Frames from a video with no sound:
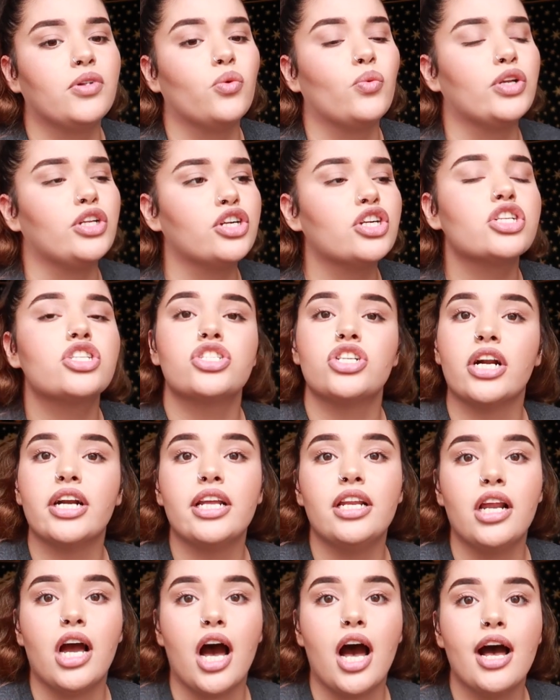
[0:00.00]
when you're
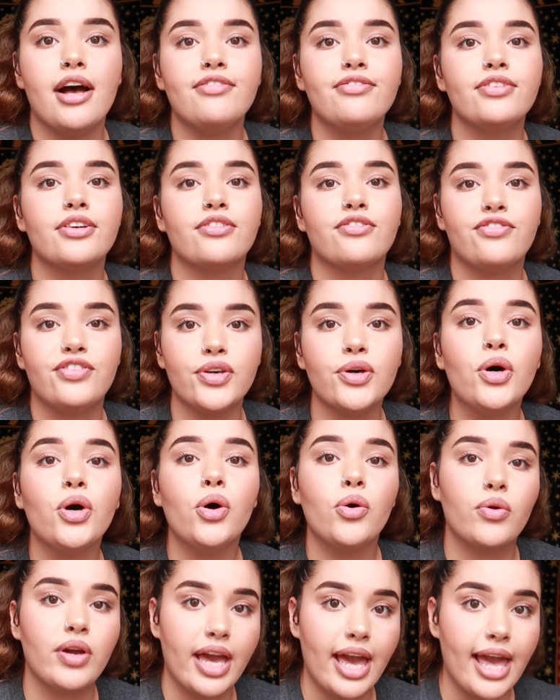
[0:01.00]
starting off, feel
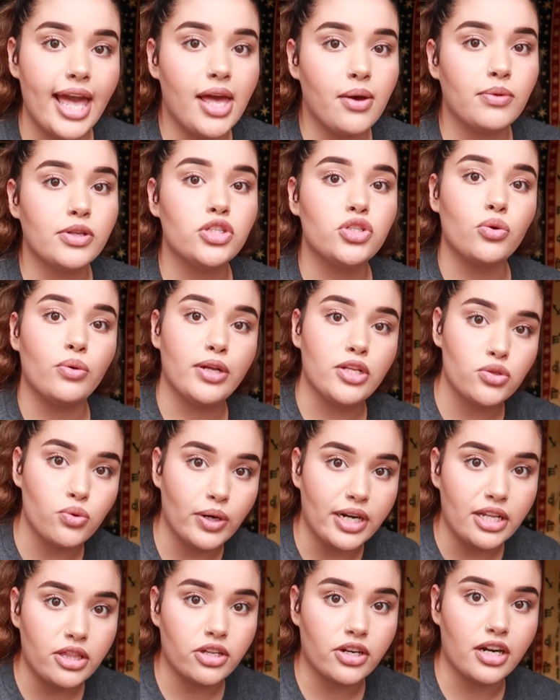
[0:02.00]
okay with doing
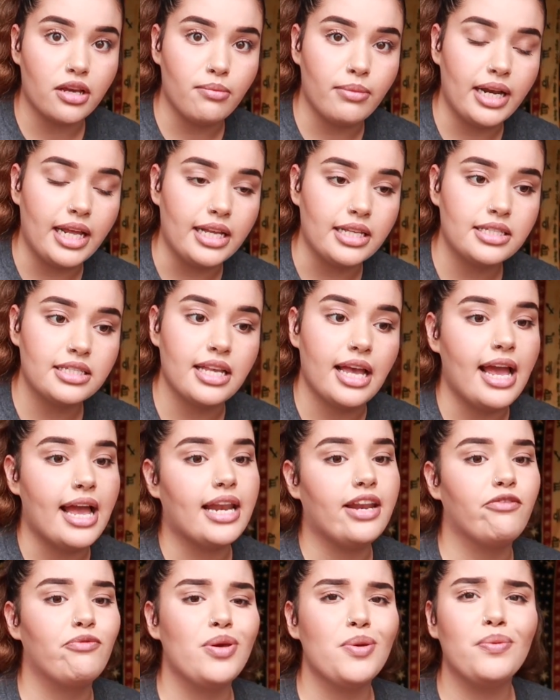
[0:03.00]
20-30 minutes.
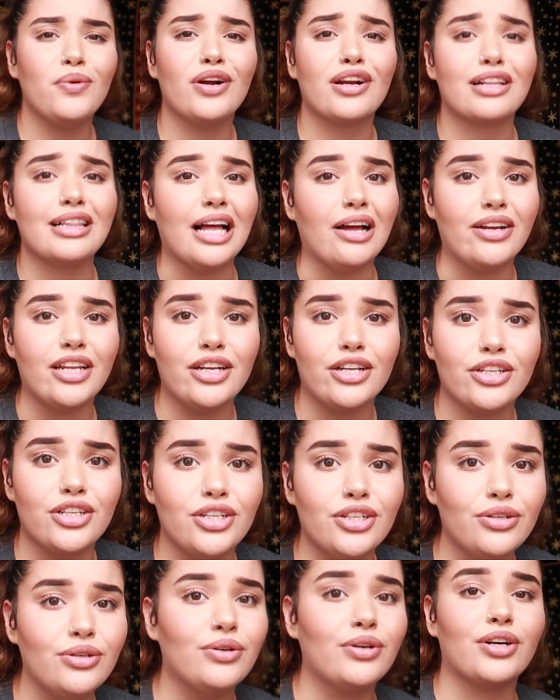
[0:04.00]
And if people are clowning on
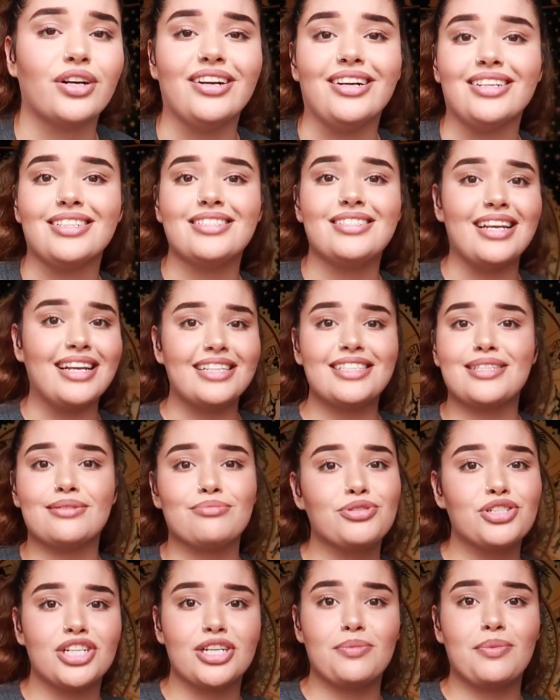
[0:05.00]
you or saying some
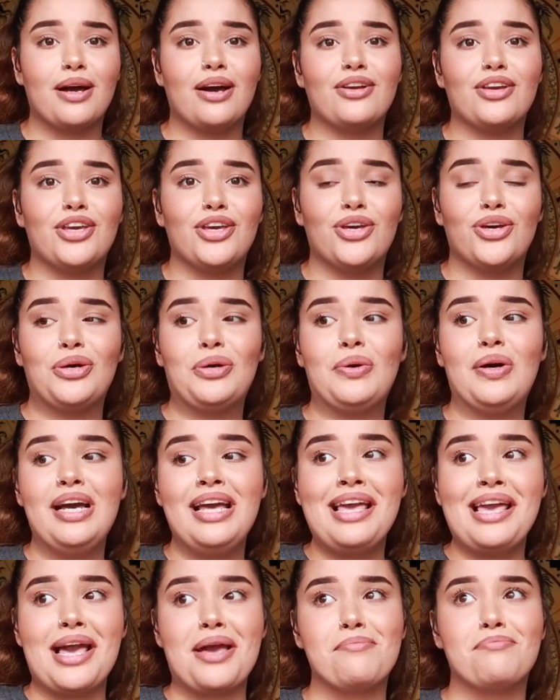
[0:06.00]
shit about you
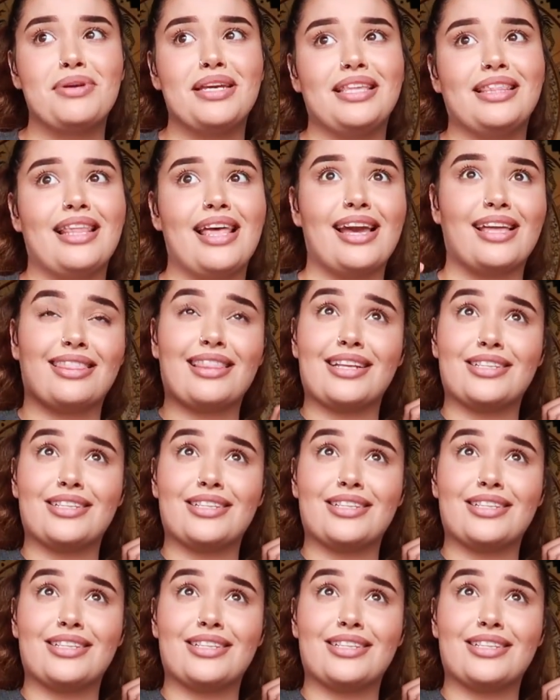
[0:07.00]
and being like,